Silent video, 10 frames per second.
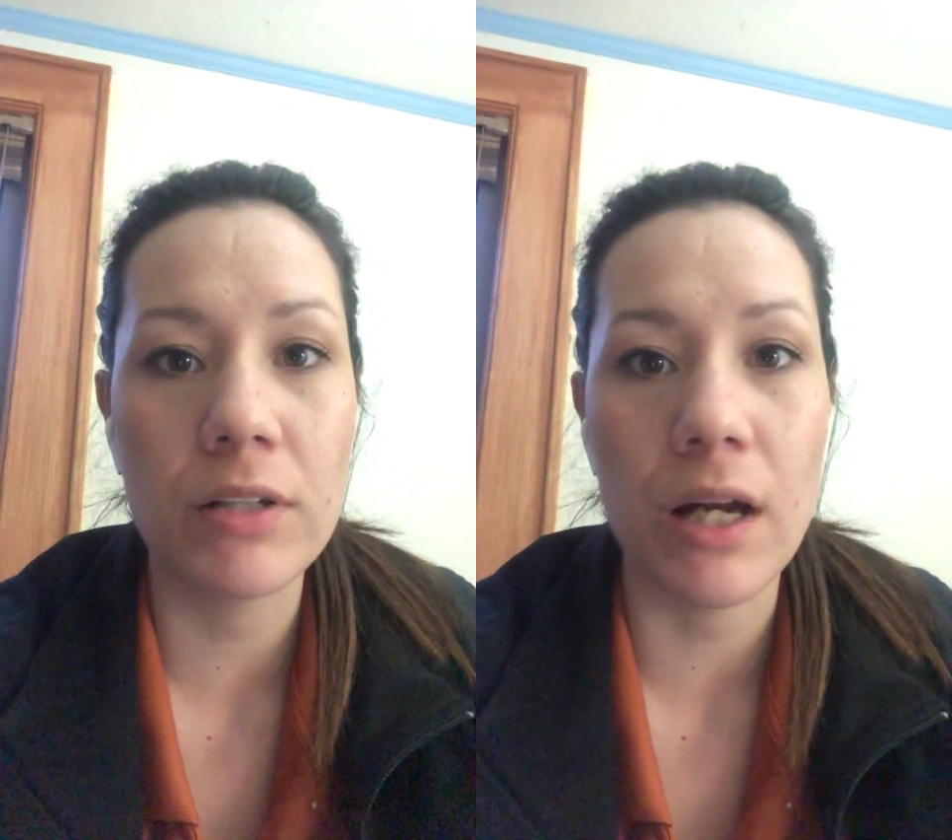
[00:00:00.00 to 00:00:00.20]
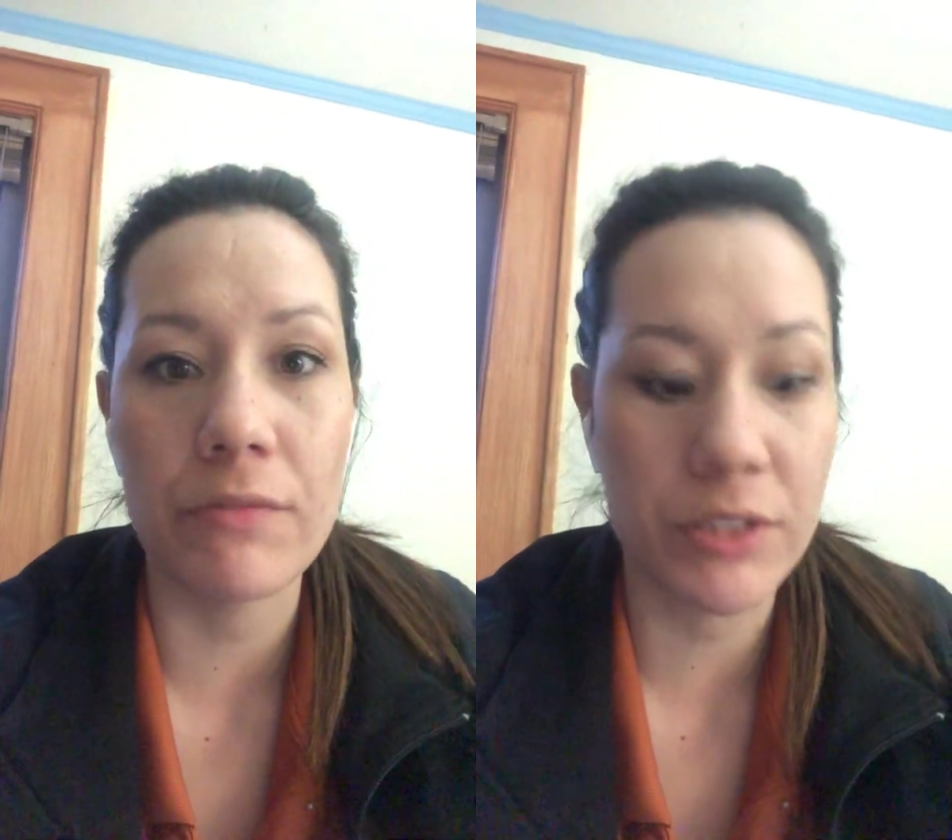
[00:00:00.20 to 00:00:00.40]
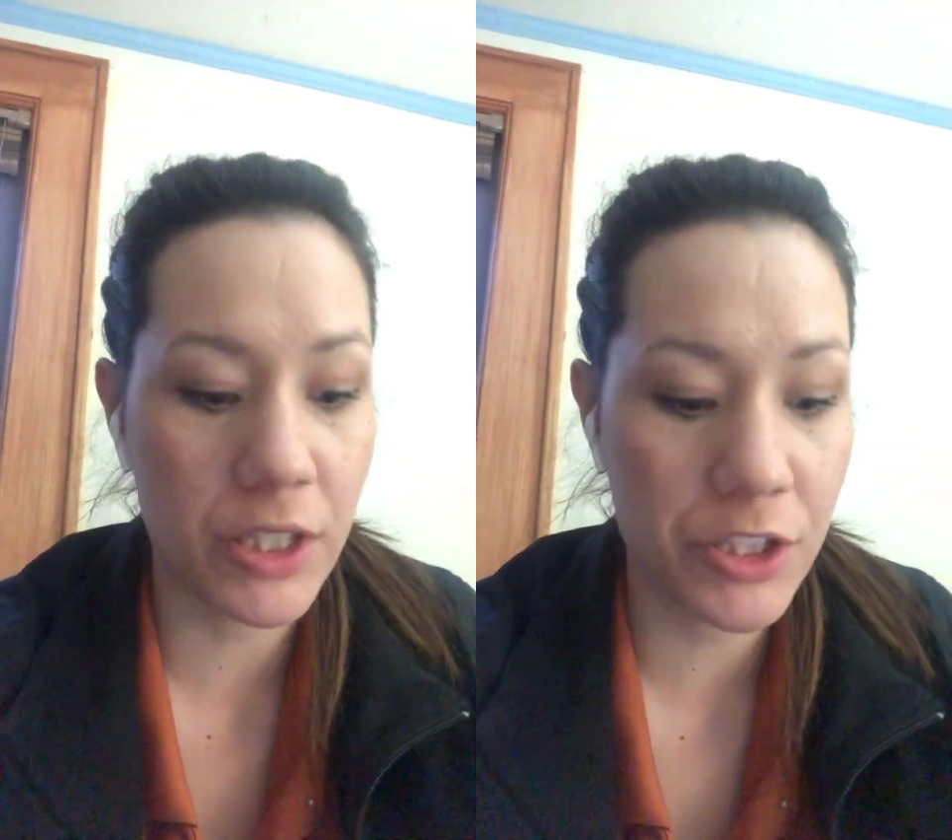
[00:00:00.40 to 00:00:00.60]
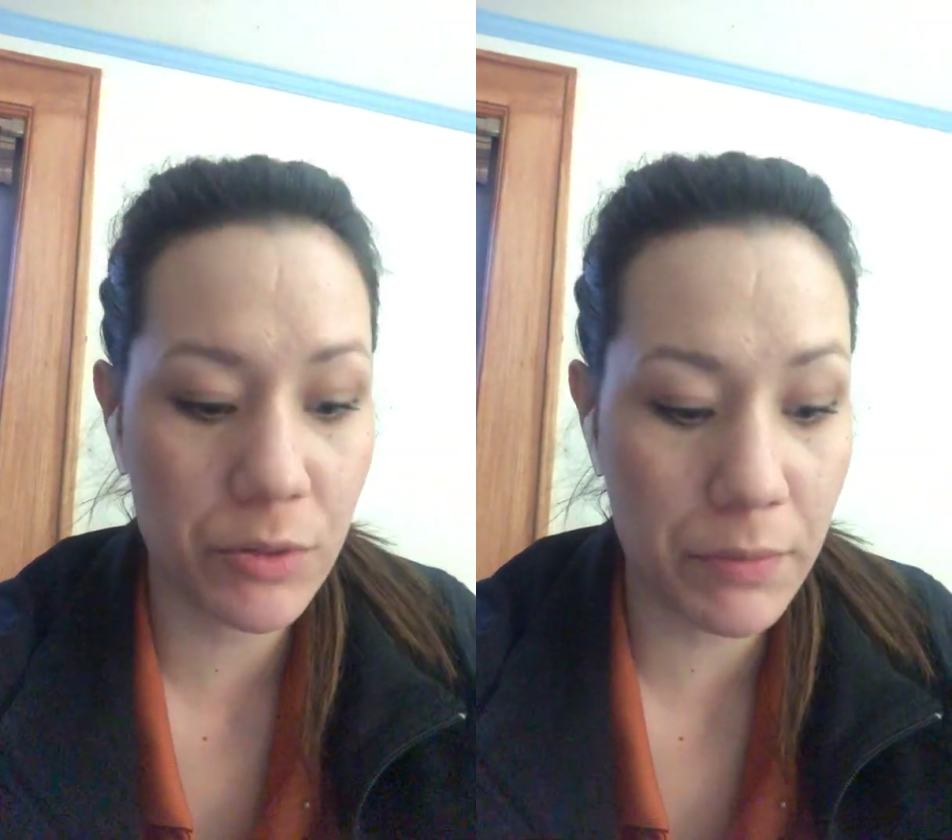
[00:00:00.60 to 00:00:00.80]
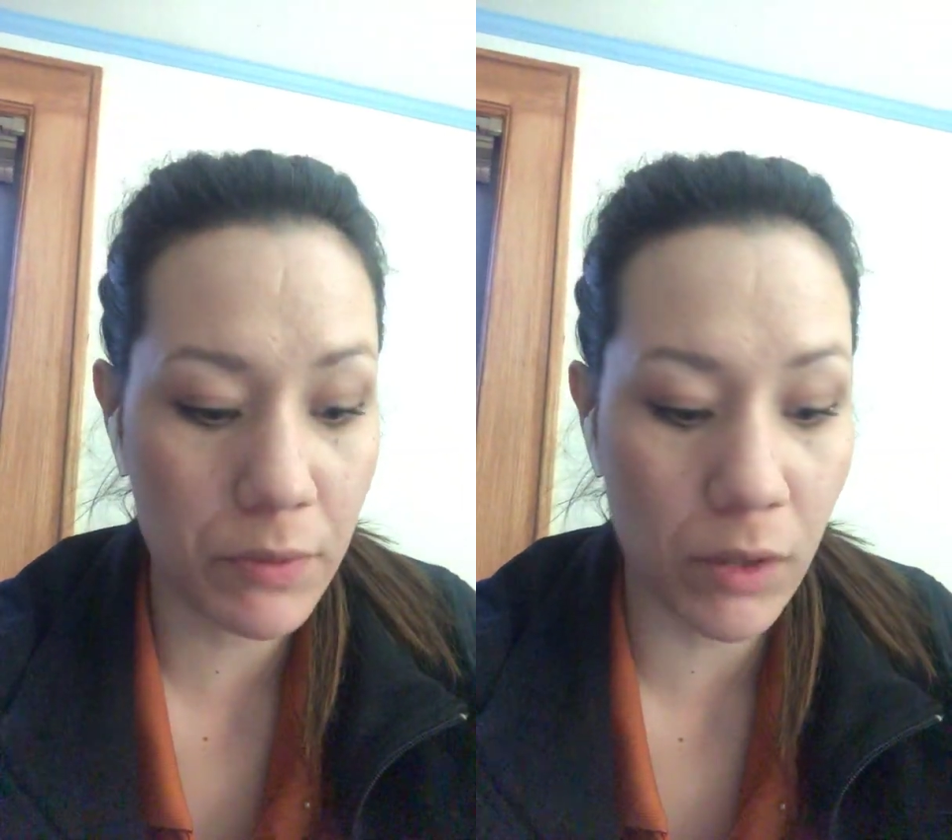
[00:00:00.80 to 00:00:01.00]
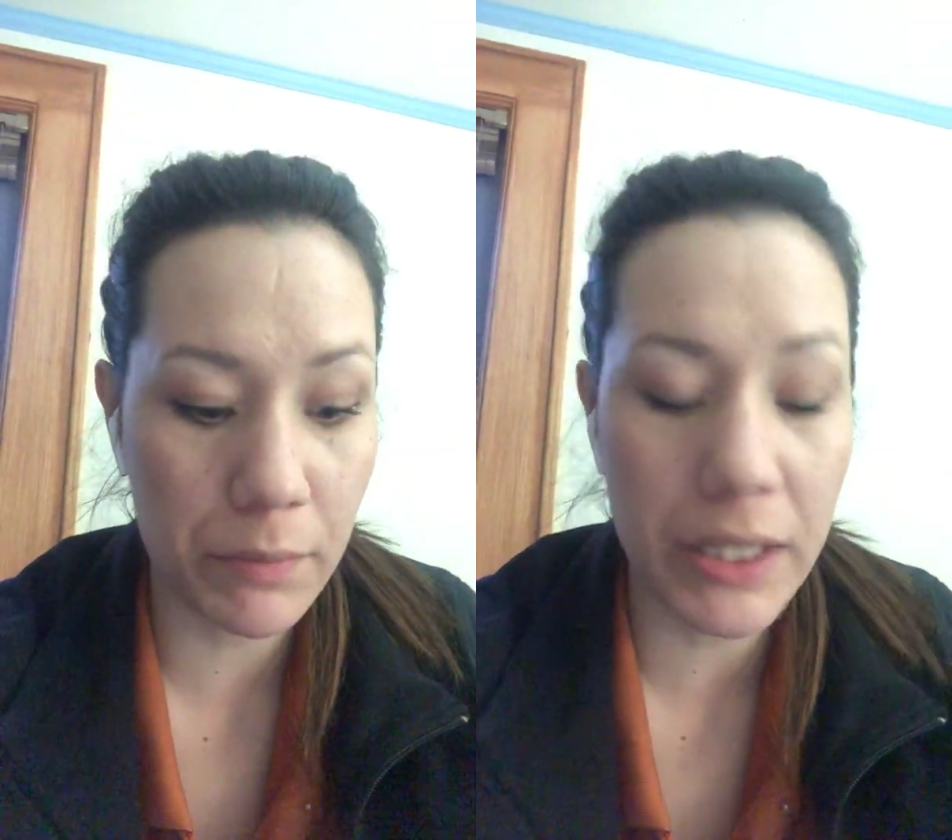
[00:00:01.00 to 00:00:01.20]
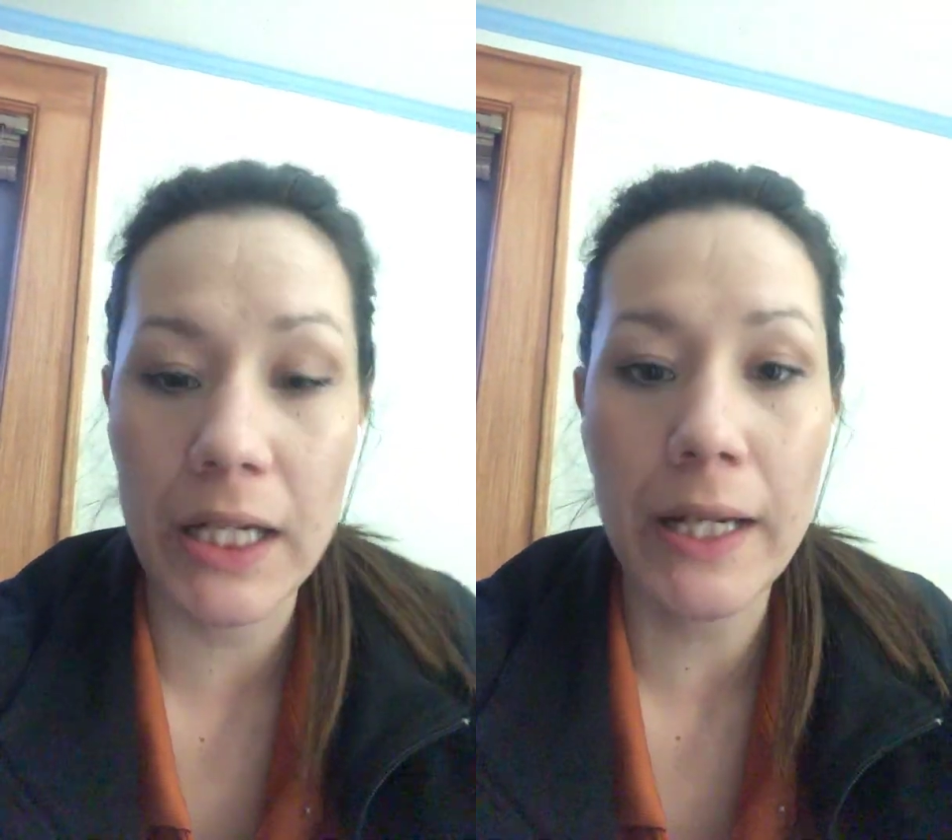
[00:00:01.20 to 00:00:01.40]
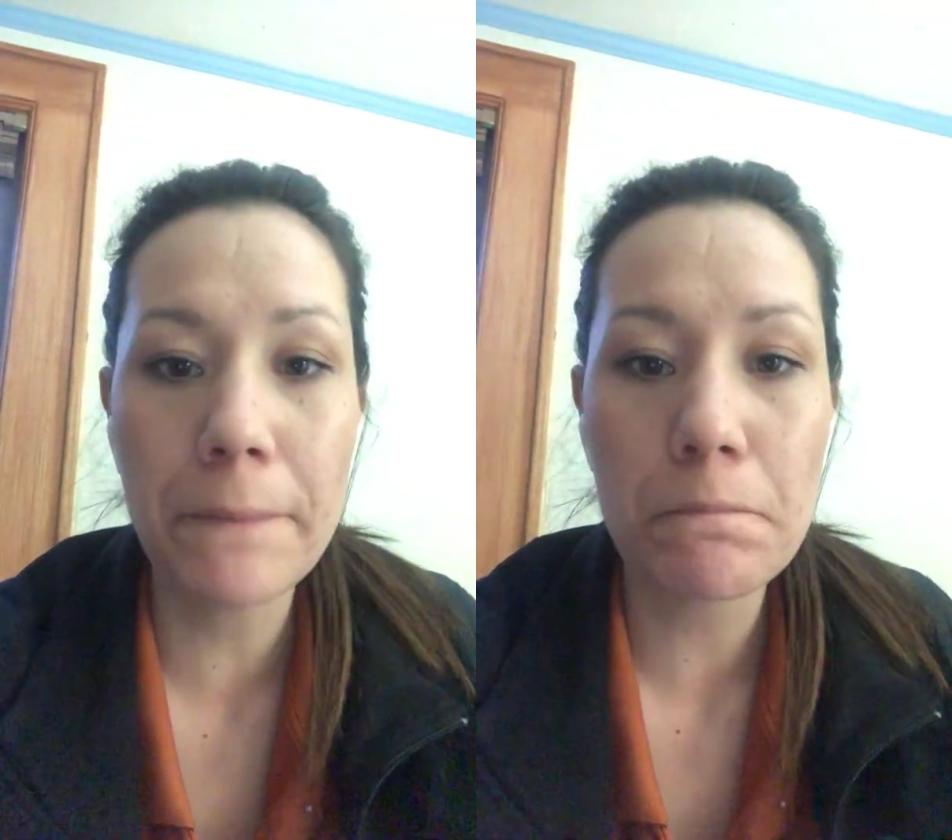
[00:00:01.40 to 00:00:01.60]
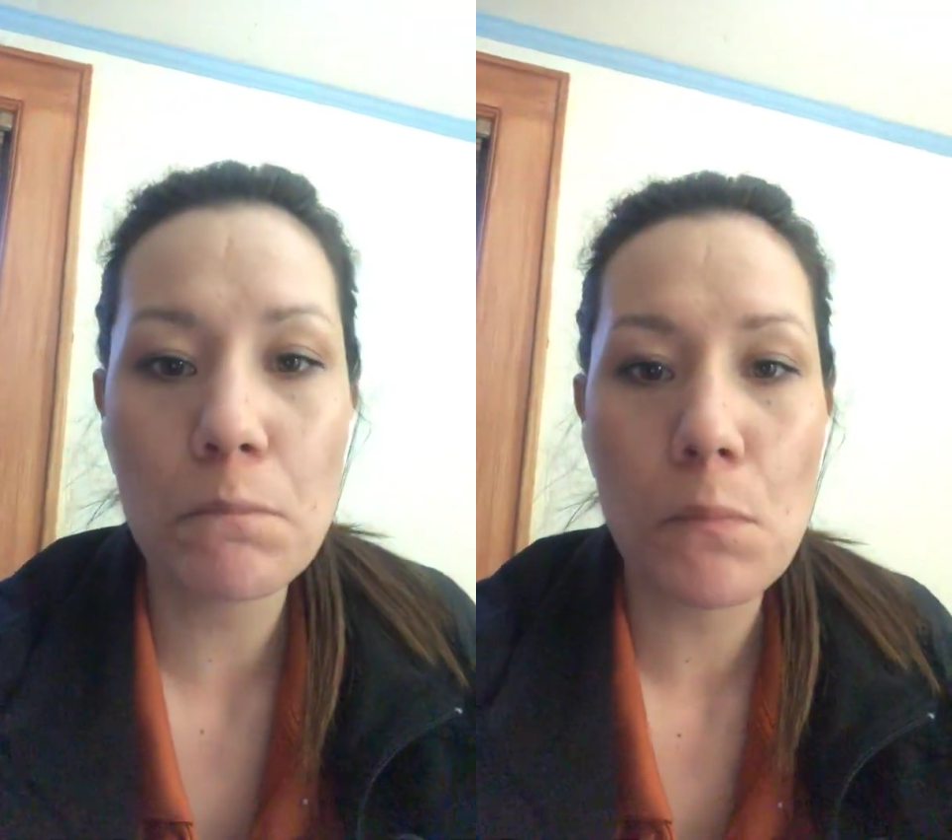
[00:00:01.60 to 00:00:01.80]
conversation with me while I'm eating.